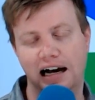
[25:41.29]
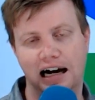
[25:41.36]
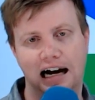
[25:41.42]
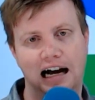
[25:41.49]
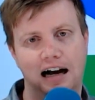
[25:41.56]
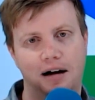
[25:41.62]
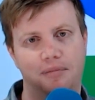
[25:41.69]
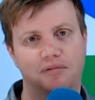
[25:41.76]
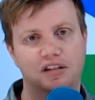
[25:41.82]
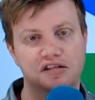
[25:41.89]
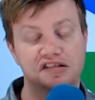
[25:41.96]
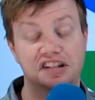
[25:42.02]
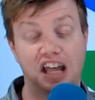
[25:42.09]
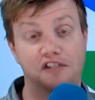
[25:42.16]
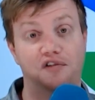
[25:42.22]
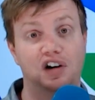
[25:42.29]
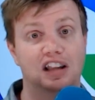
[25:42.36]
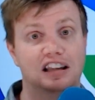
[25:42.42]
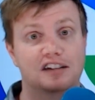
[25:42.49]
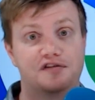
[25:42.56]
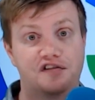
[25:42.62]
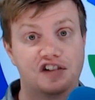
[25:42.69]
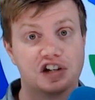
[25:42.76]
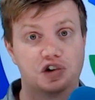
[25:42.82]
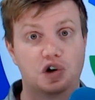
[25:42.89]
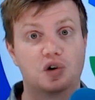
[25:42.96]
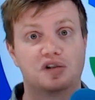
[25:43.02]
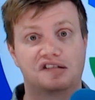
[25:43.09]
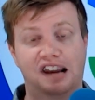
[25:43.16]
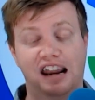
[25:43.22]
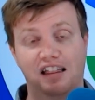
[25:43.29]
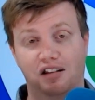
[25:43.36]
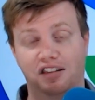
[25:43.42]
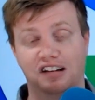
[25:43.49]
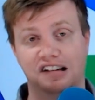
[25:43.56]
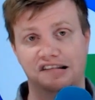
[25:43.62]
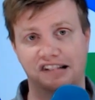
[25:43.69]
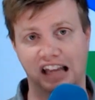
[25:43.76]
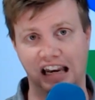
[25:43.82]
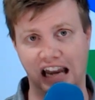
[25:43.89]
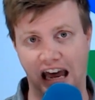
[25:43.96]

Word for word: Uh, there's definitely features and other things in